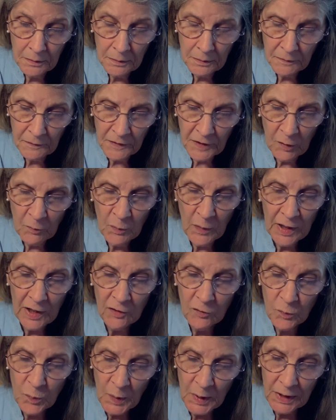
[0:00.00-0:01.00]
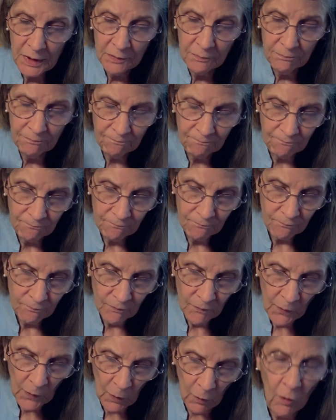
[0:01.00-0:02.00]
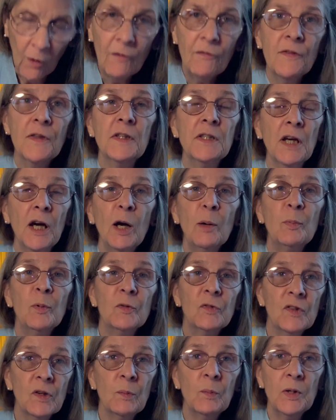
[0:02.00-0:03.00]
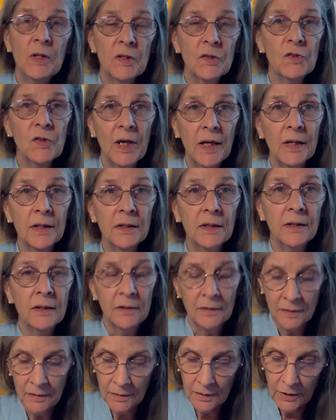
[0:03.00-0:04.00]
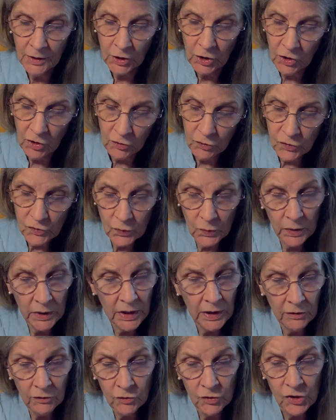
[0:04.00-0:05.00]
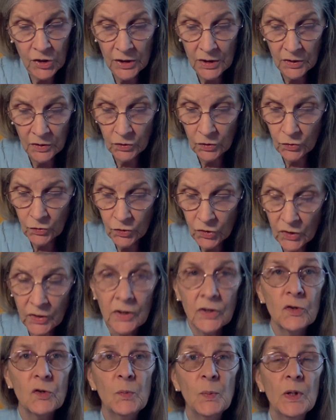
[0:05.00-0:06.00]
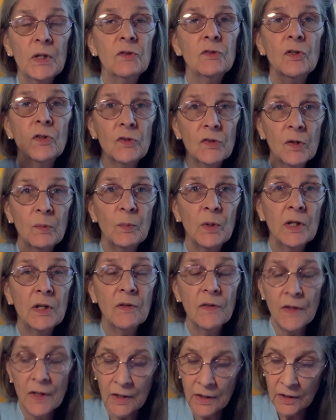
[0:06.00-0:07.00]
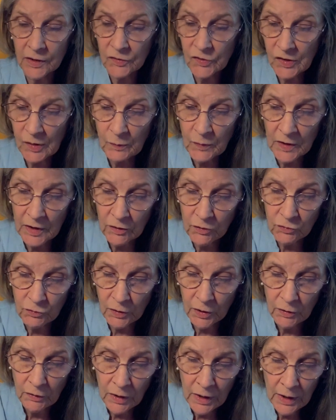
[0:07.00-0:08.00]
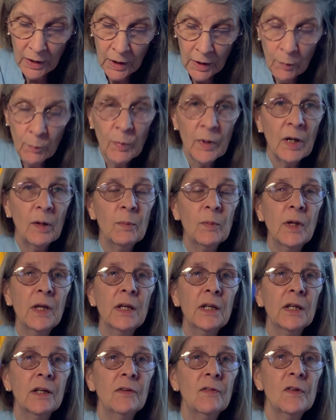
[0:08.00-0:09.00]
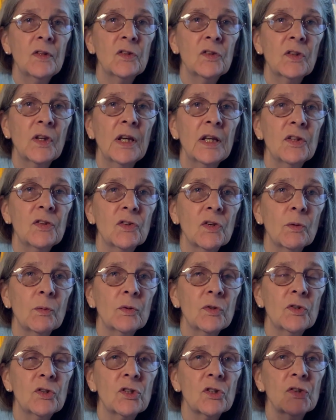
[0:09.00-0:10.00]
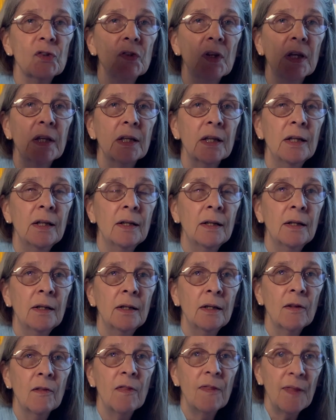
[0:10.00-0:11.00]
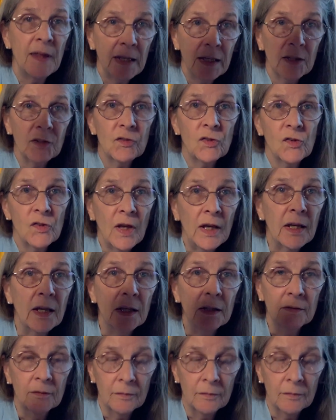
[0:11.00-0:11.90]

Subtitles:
that may have been off the top of somebody's head. Sword energy usually speaks to somebody thinking something through, but I'm getting in this case it was just like, think it, say it.